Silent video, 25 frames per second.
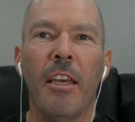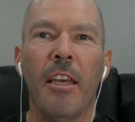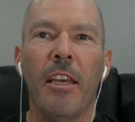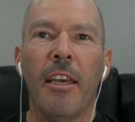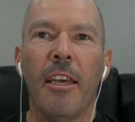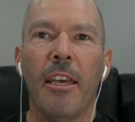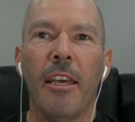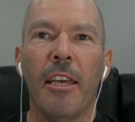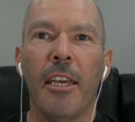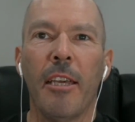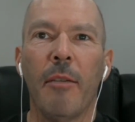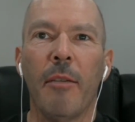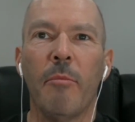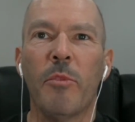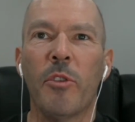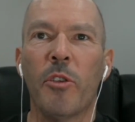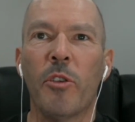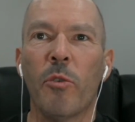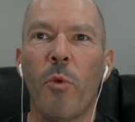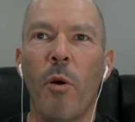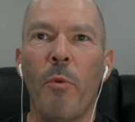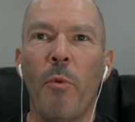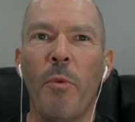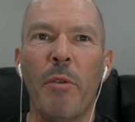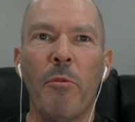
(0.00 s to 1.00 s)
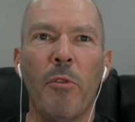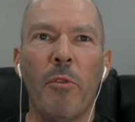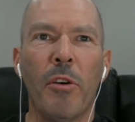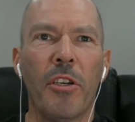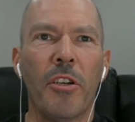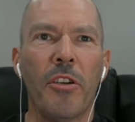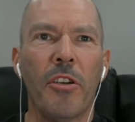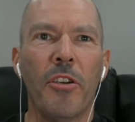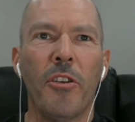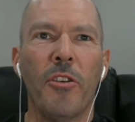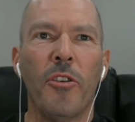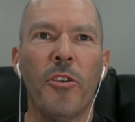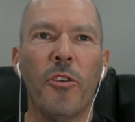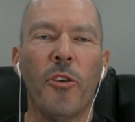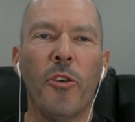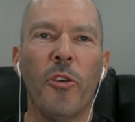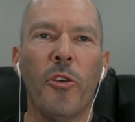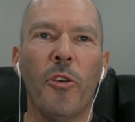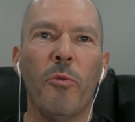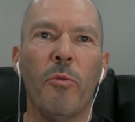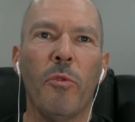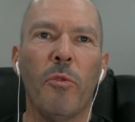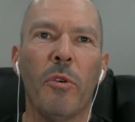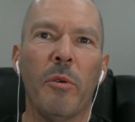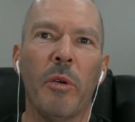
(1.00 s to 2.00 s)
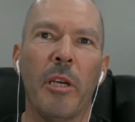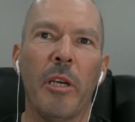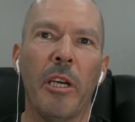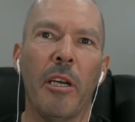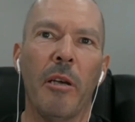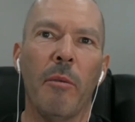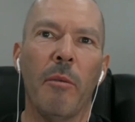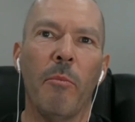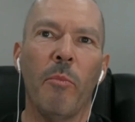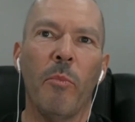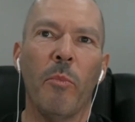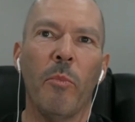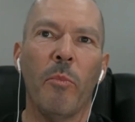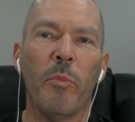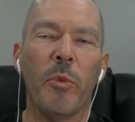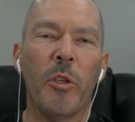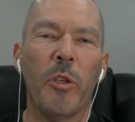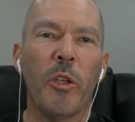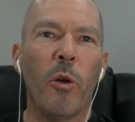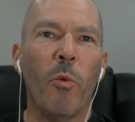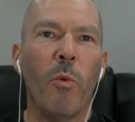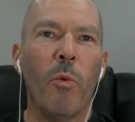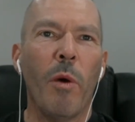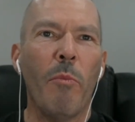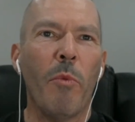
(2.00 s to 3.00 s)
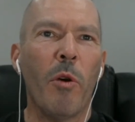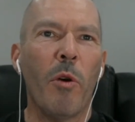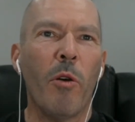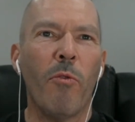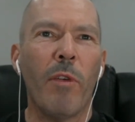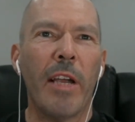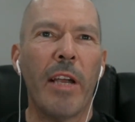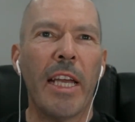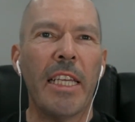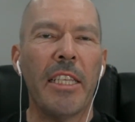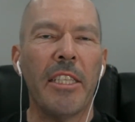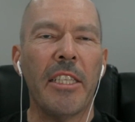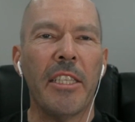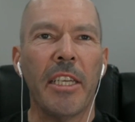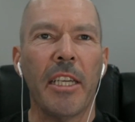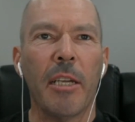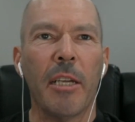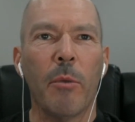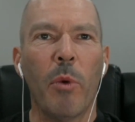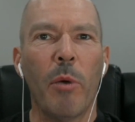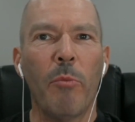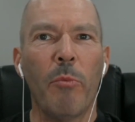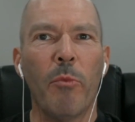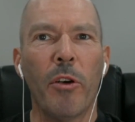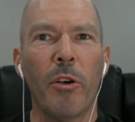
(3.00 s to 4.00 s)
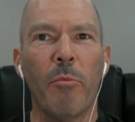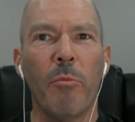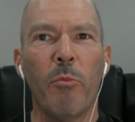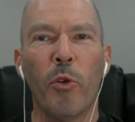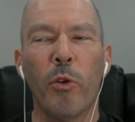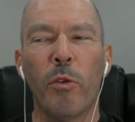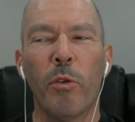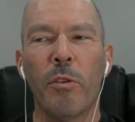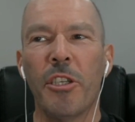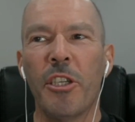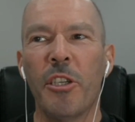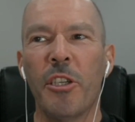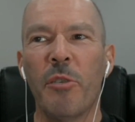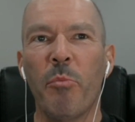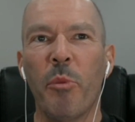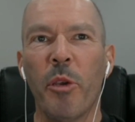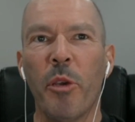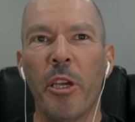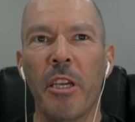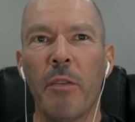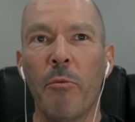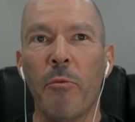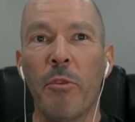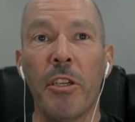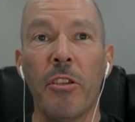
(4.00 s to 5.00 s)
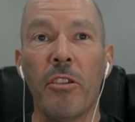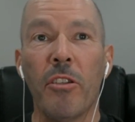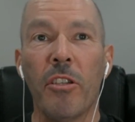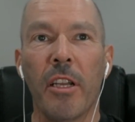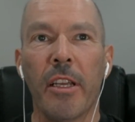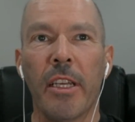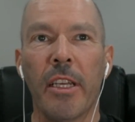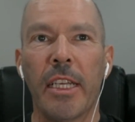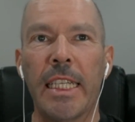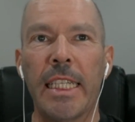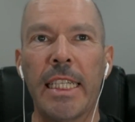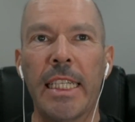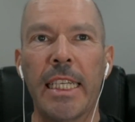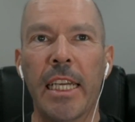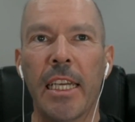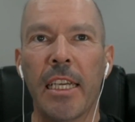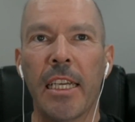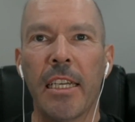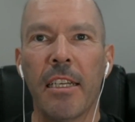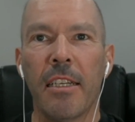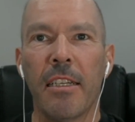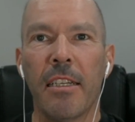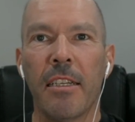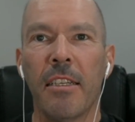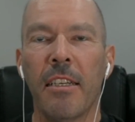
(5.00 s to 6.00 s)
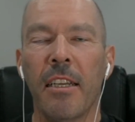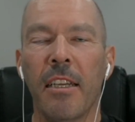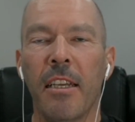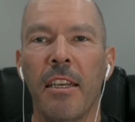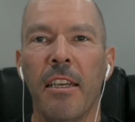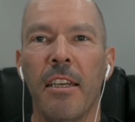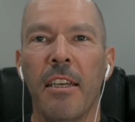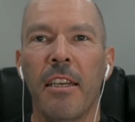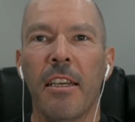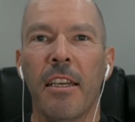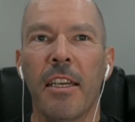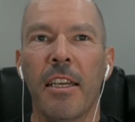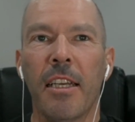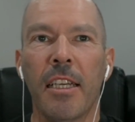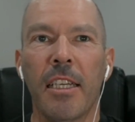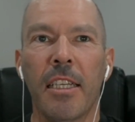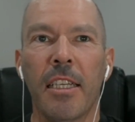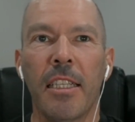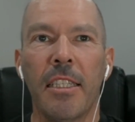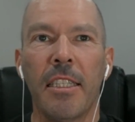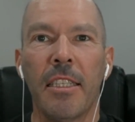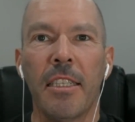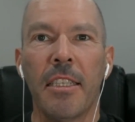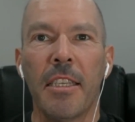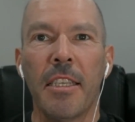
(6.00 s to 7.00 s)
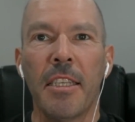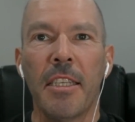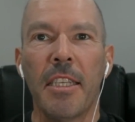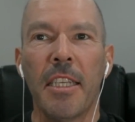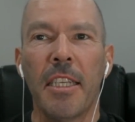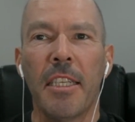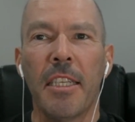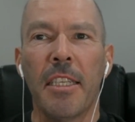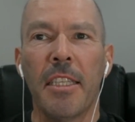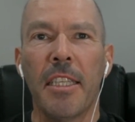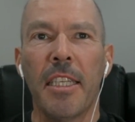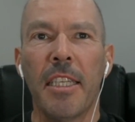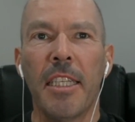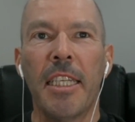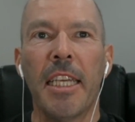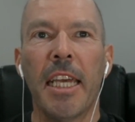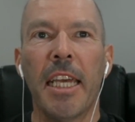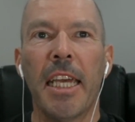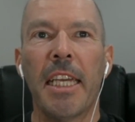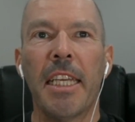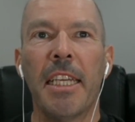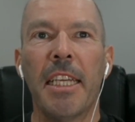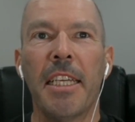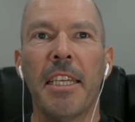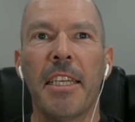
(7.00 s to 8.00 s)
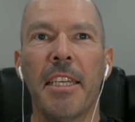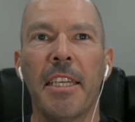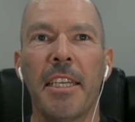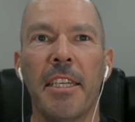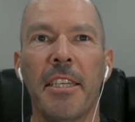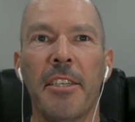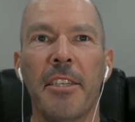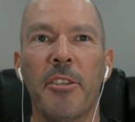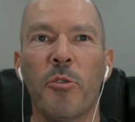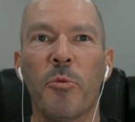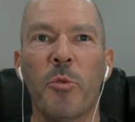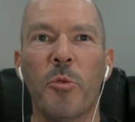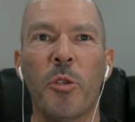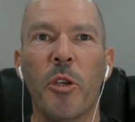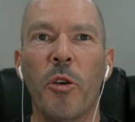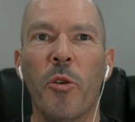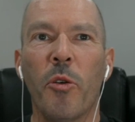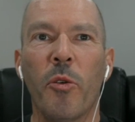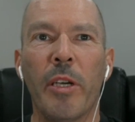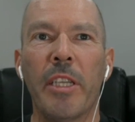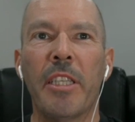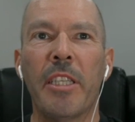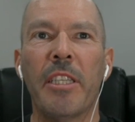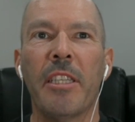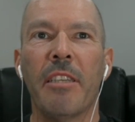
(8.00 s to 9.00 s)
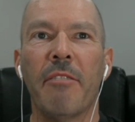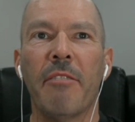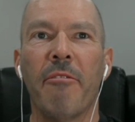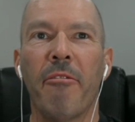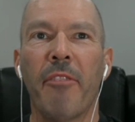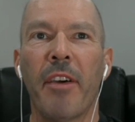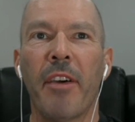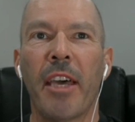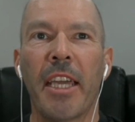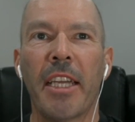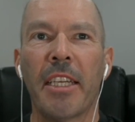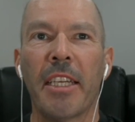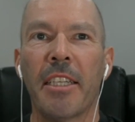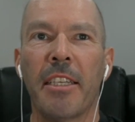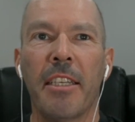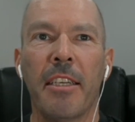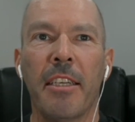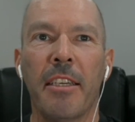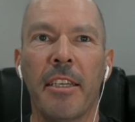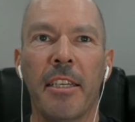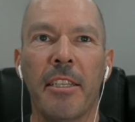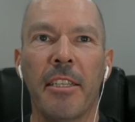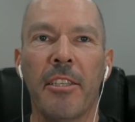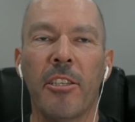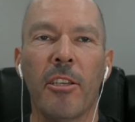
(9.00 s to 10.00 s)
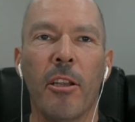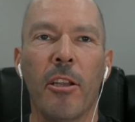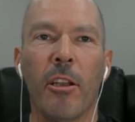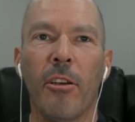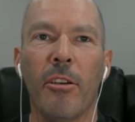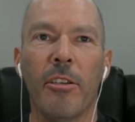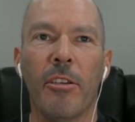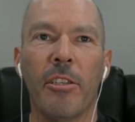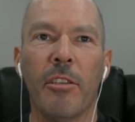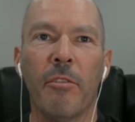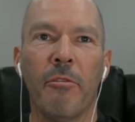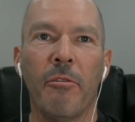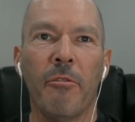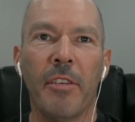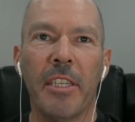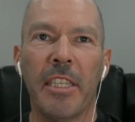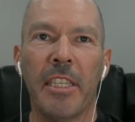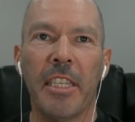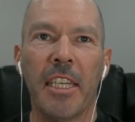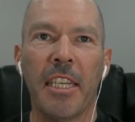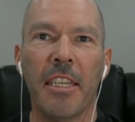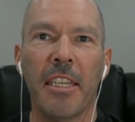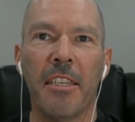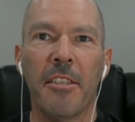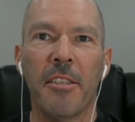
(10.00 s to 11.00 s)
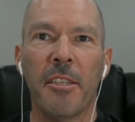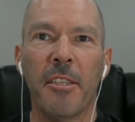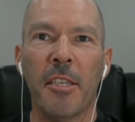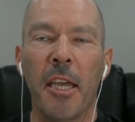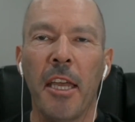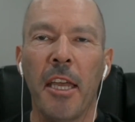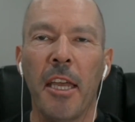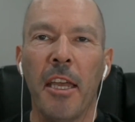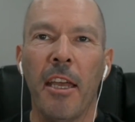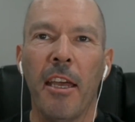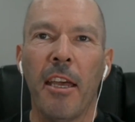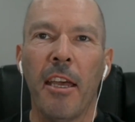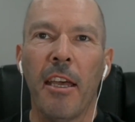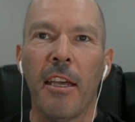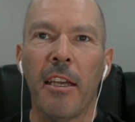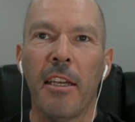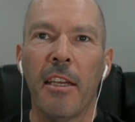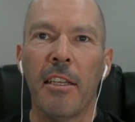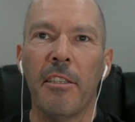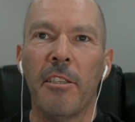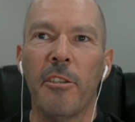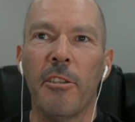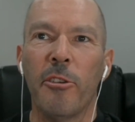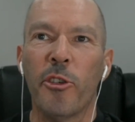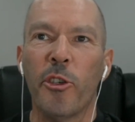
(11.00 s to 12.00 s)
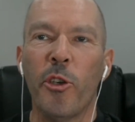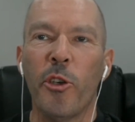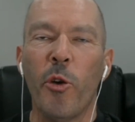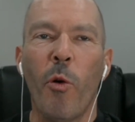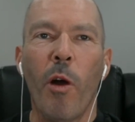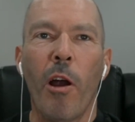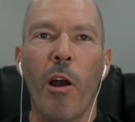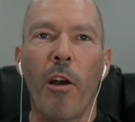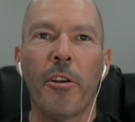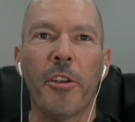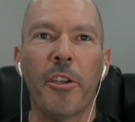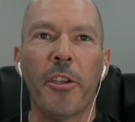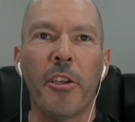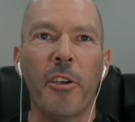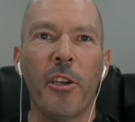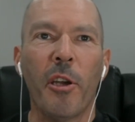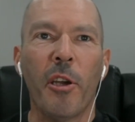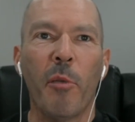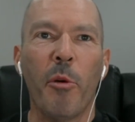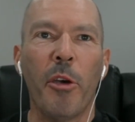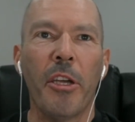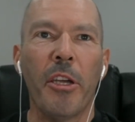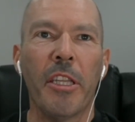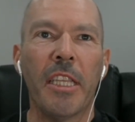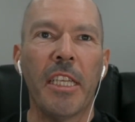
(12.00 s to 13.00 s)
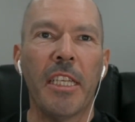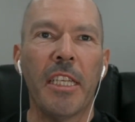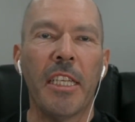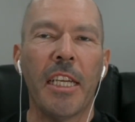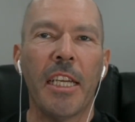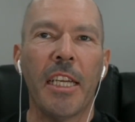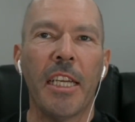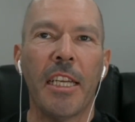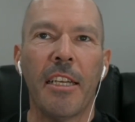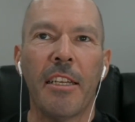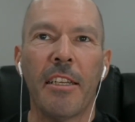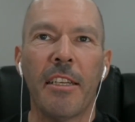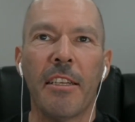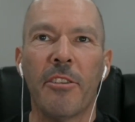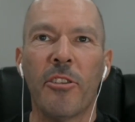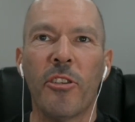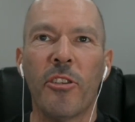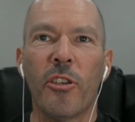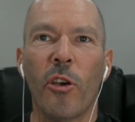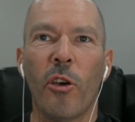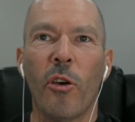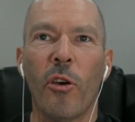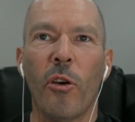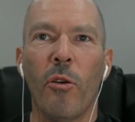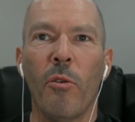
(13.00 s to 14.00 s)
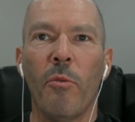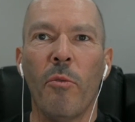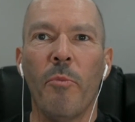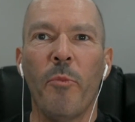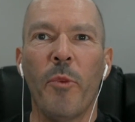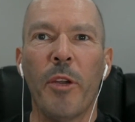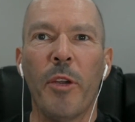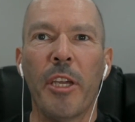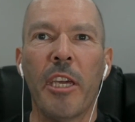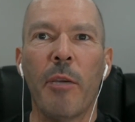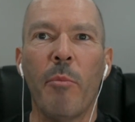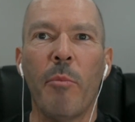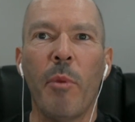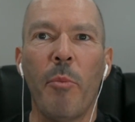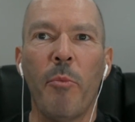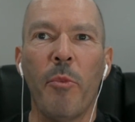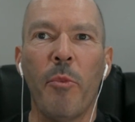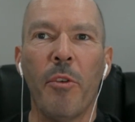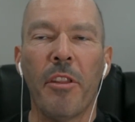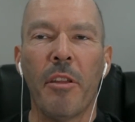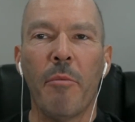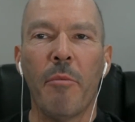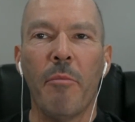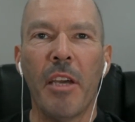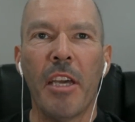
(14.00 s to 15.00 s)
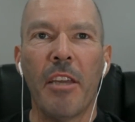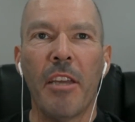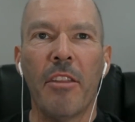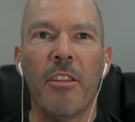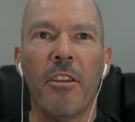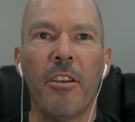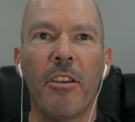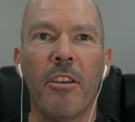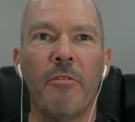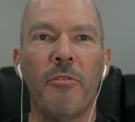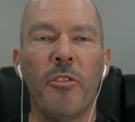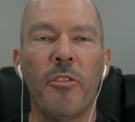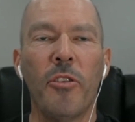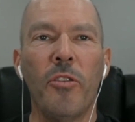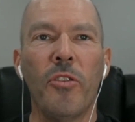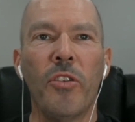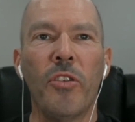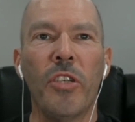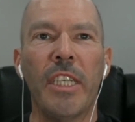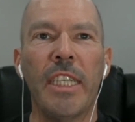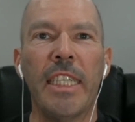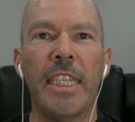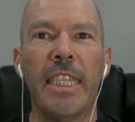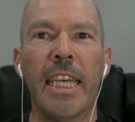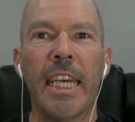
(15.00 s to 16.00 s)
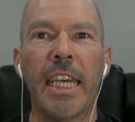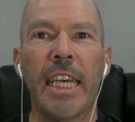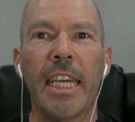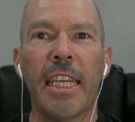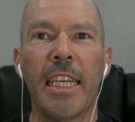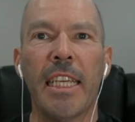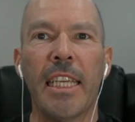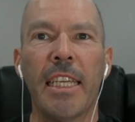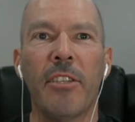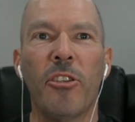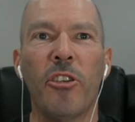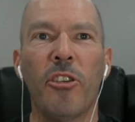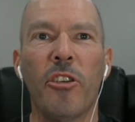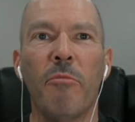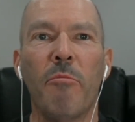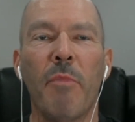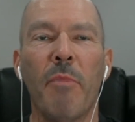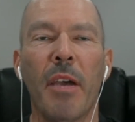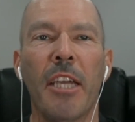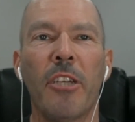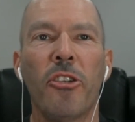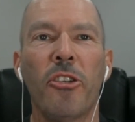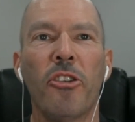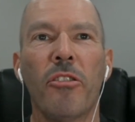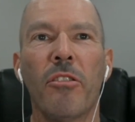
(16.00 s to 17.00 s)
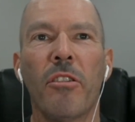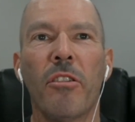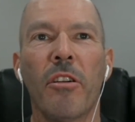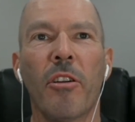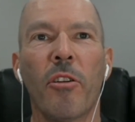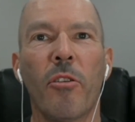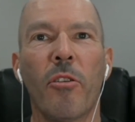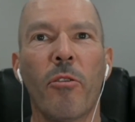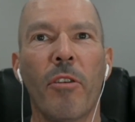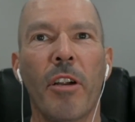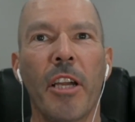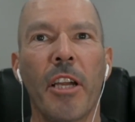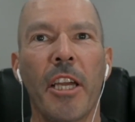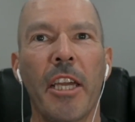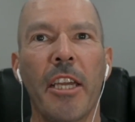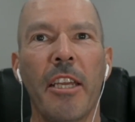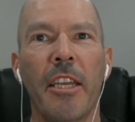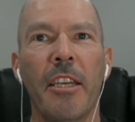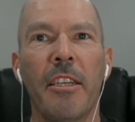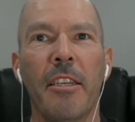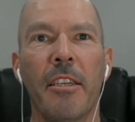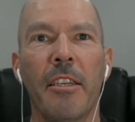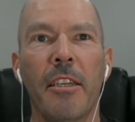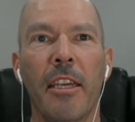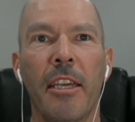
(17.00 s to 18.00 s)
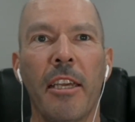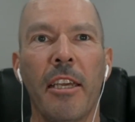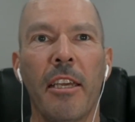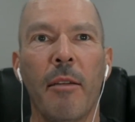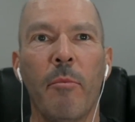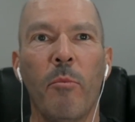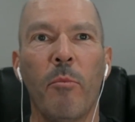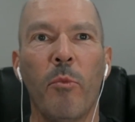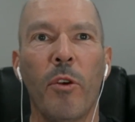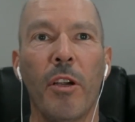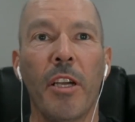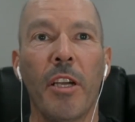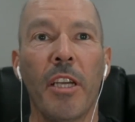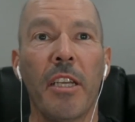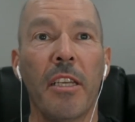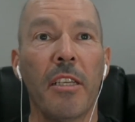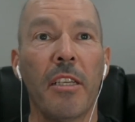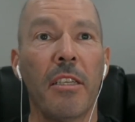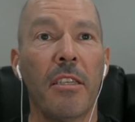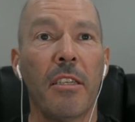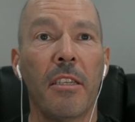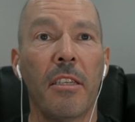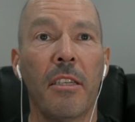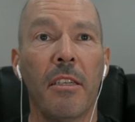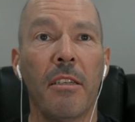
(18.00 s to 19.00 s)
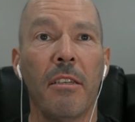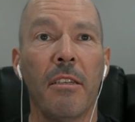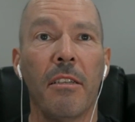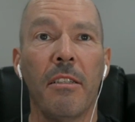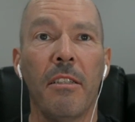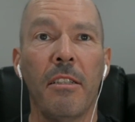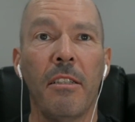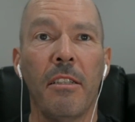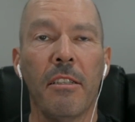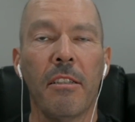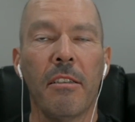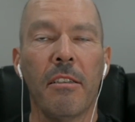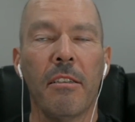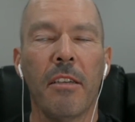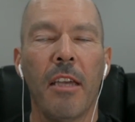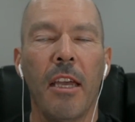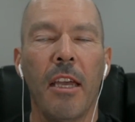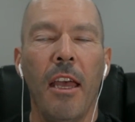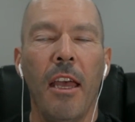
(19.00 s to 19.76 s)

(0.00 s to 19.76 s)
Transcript: So what we wanted to do, when we're racing and when we're in MotoGP, we use a lot of data, and the data is, it's the fact, it's the laws of physics, and there's no arguing about the data. So we came up with a method of using data to measure and grade riding skills.